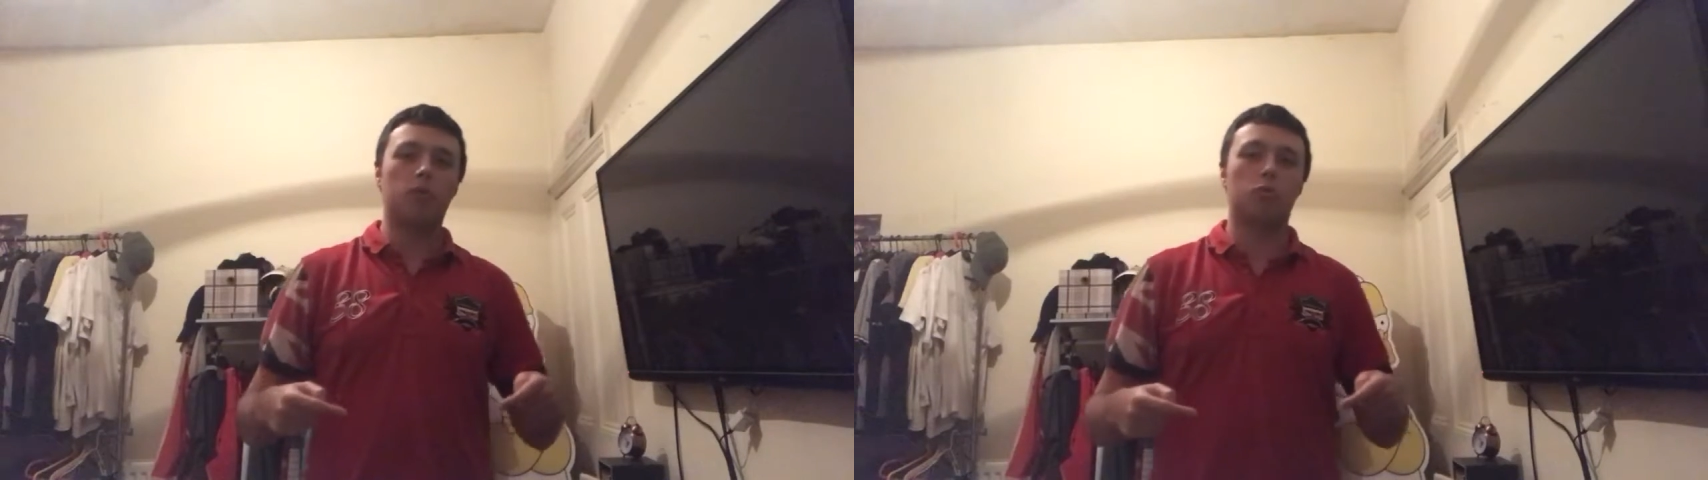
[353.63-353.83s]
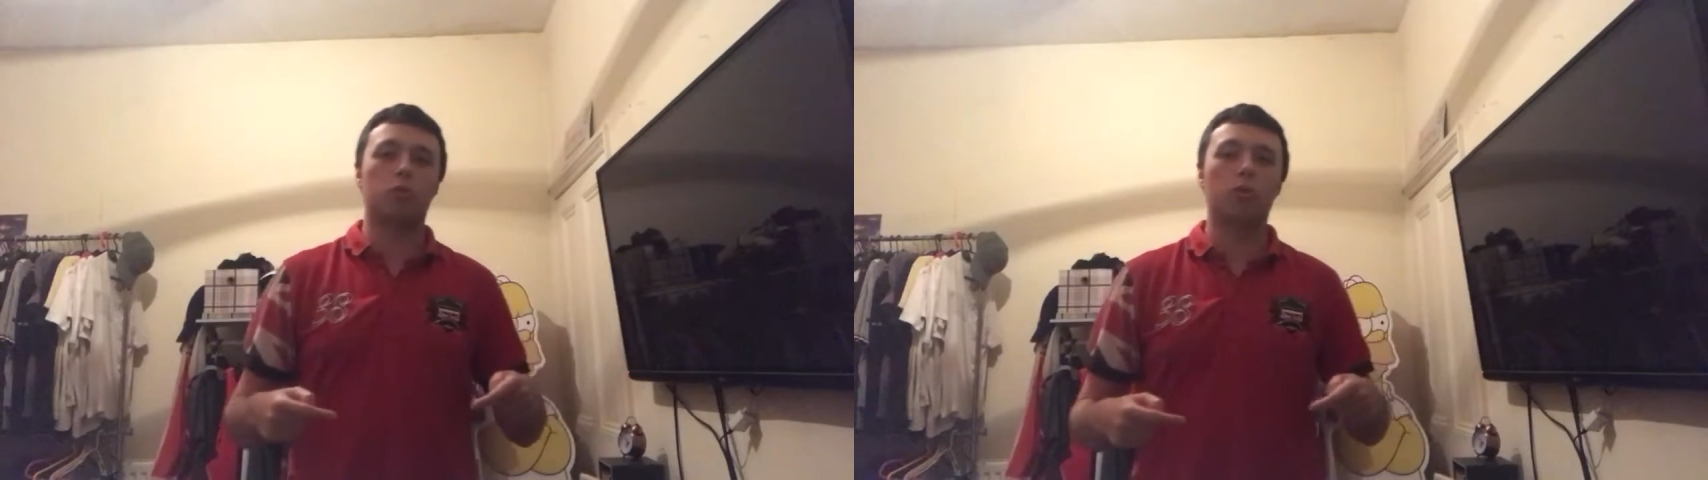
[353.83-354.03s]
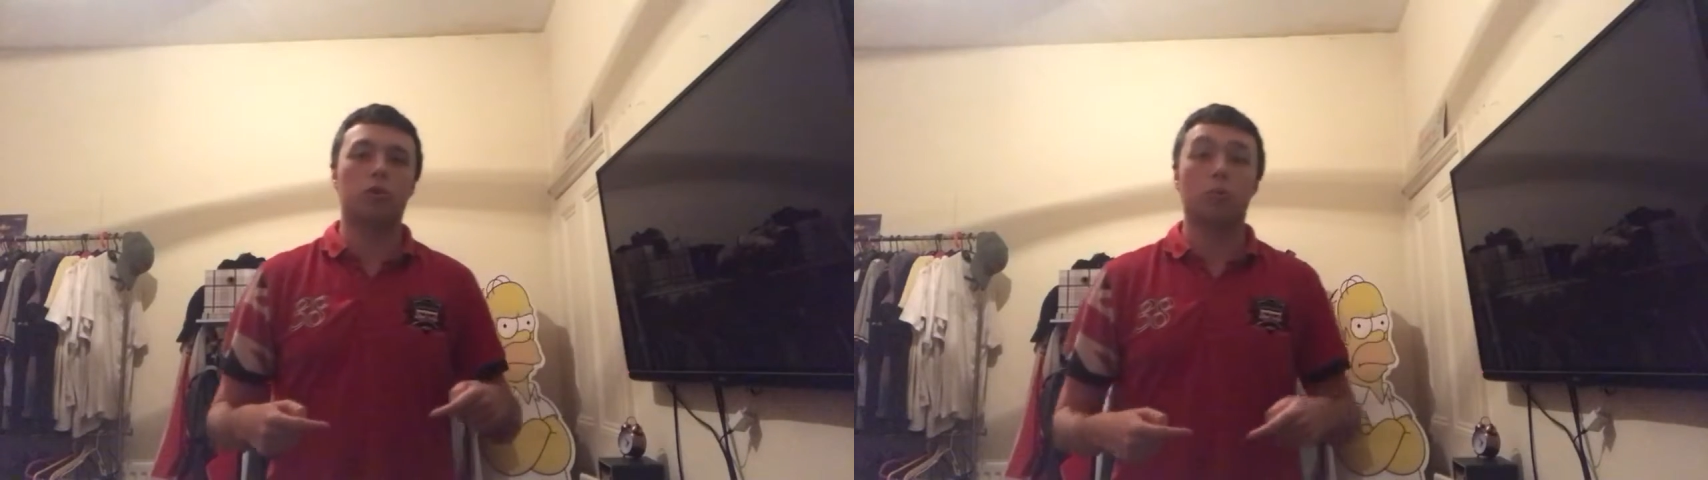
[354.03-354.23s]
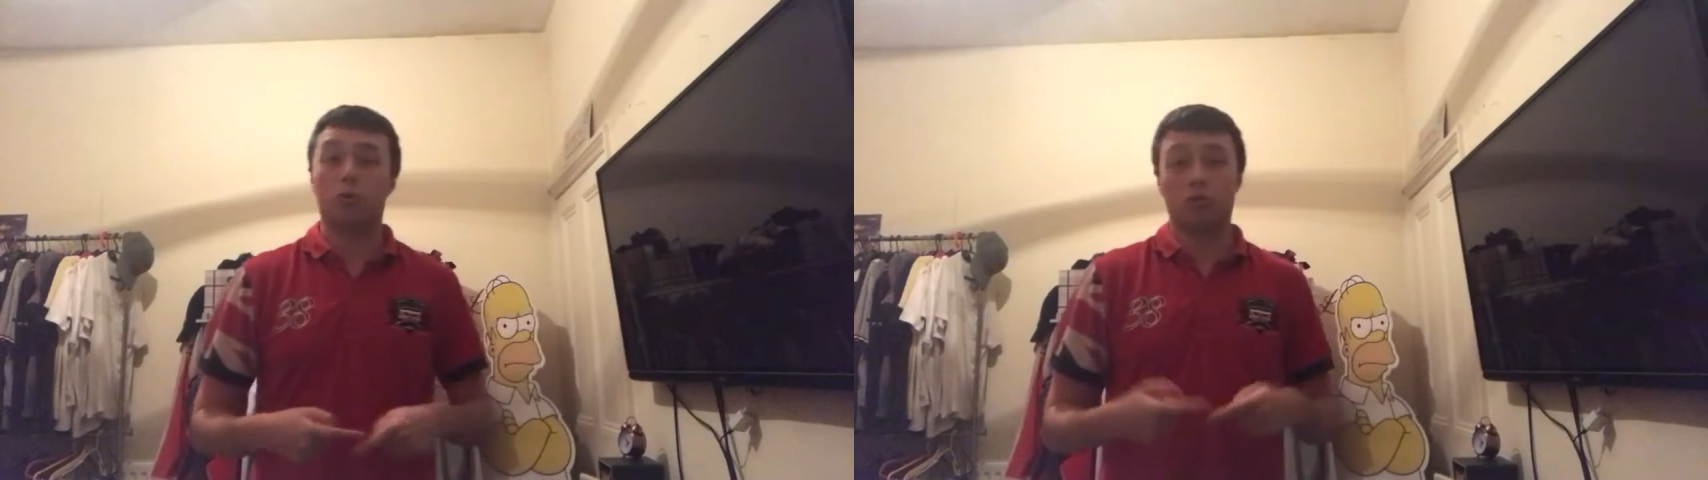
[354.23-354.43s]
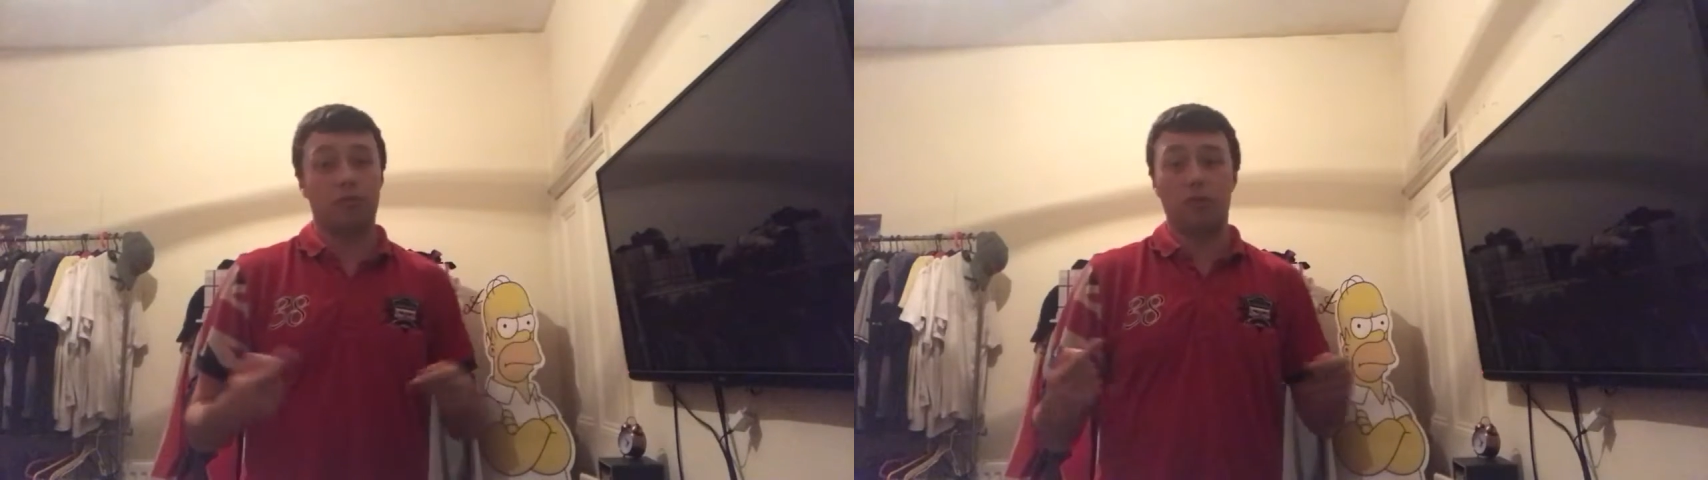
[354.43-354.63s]
description or
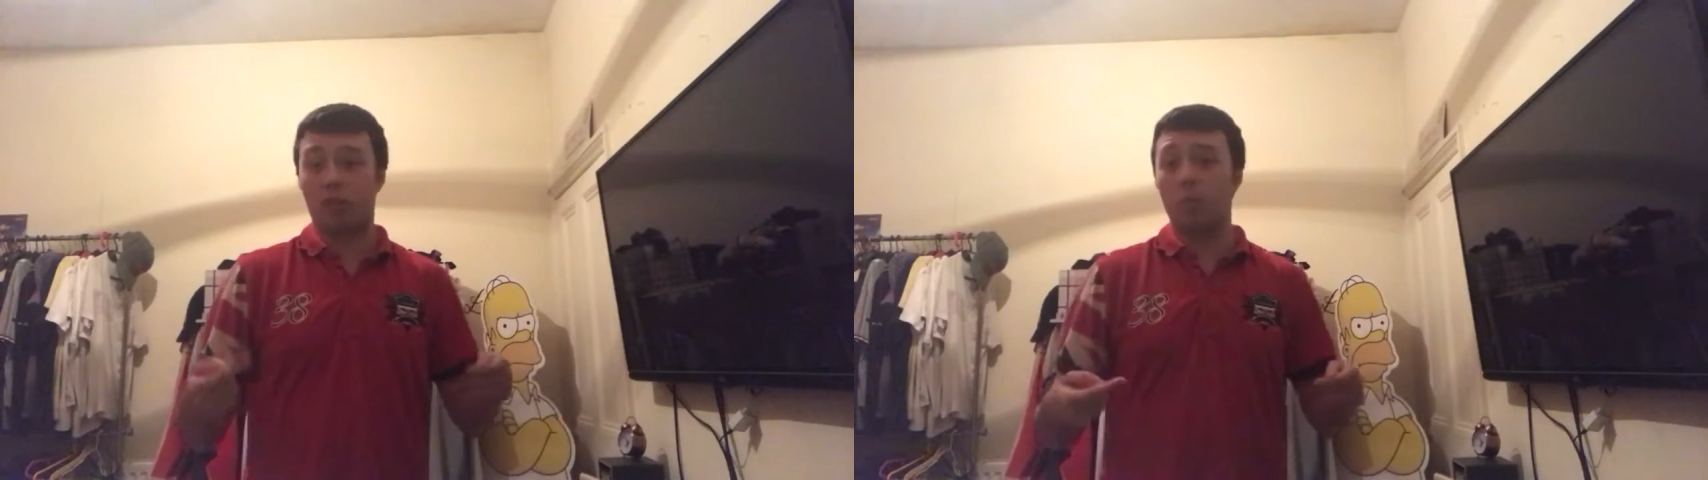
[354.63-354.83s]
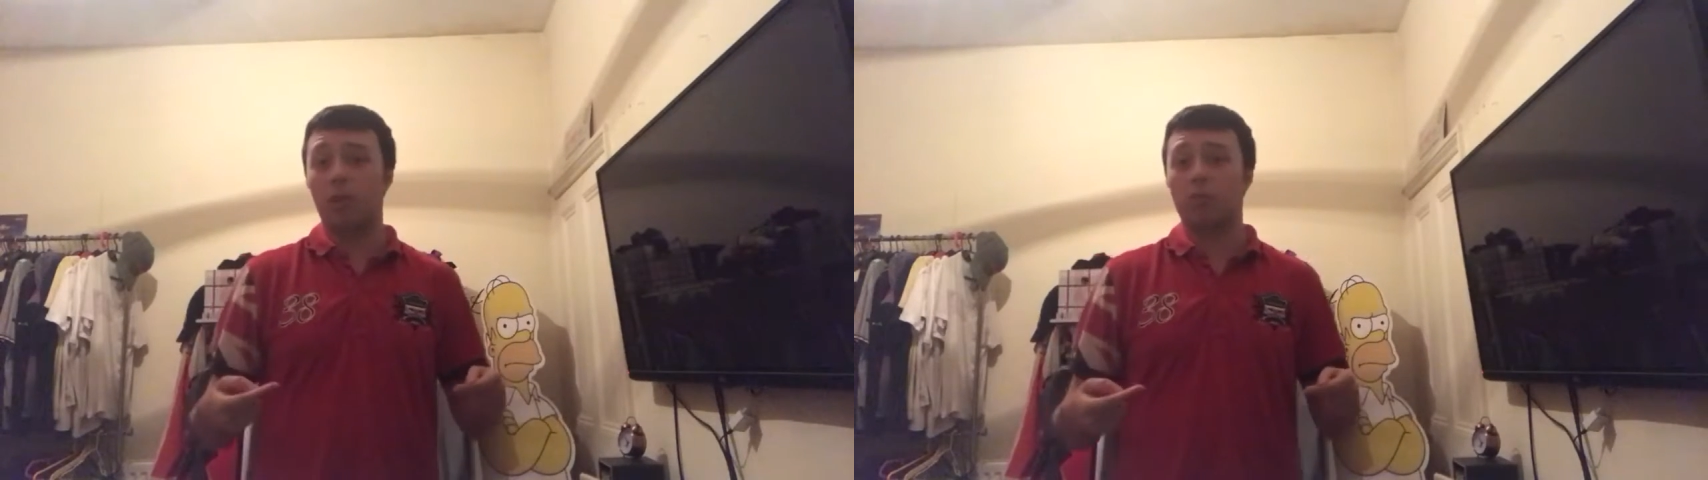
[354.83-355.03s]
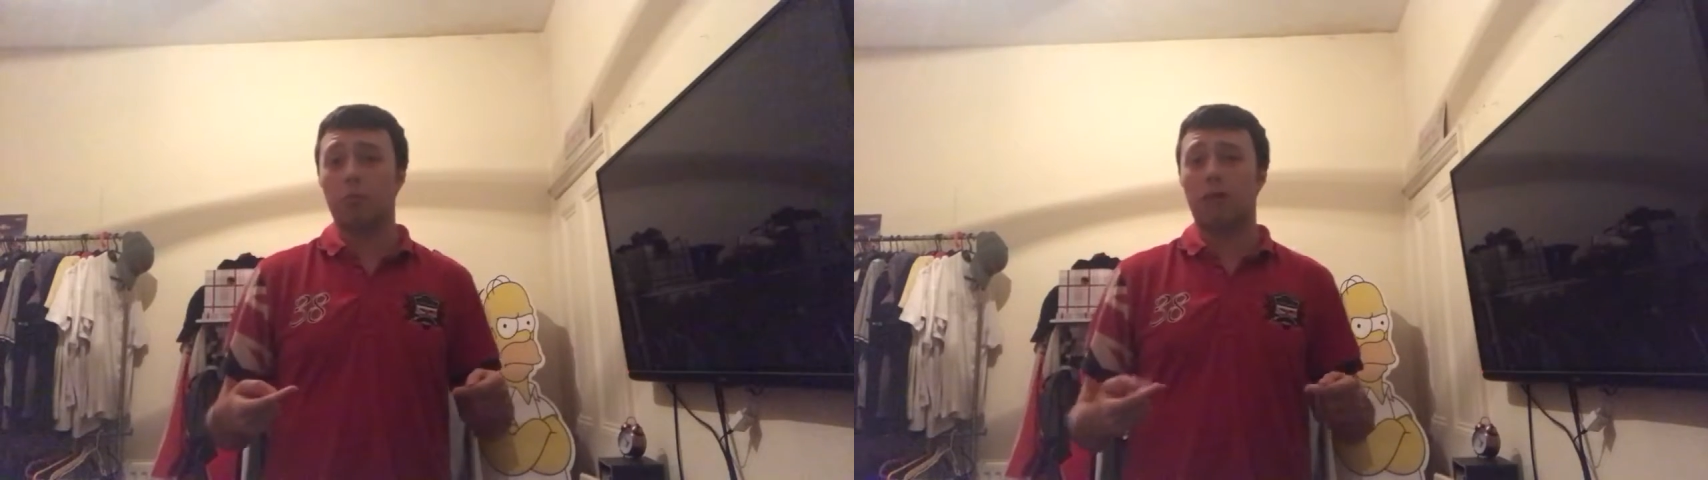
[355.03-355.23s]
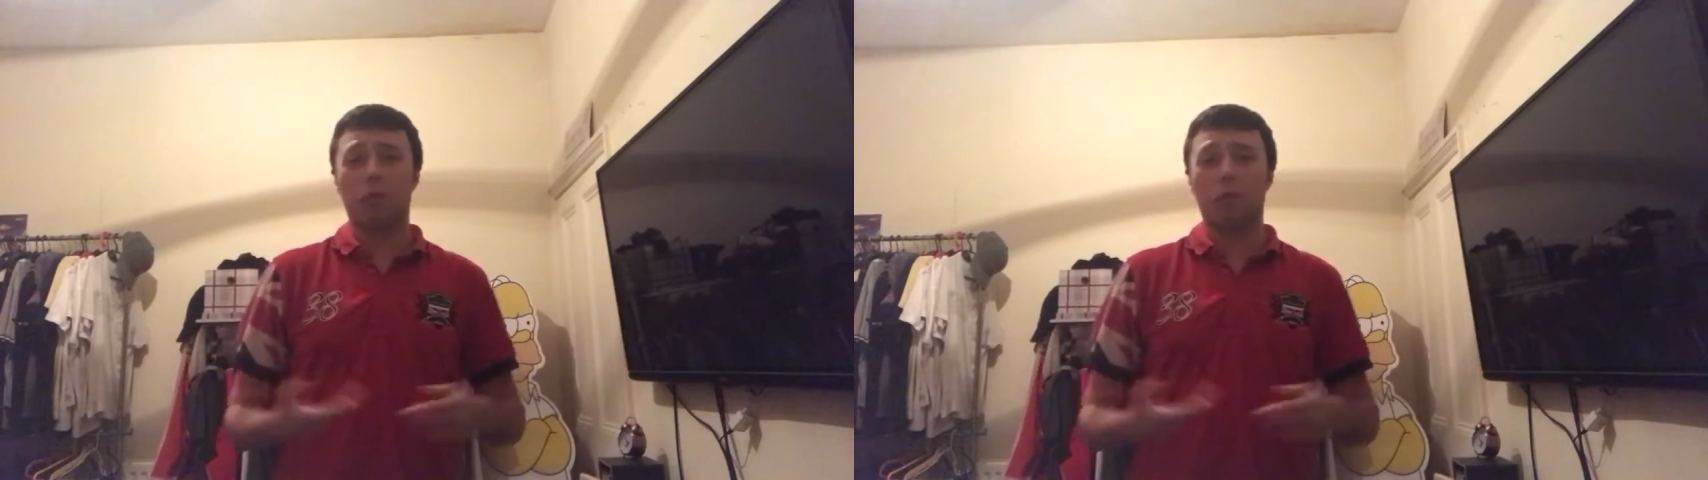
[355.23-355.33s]
just for Gibi ASMR.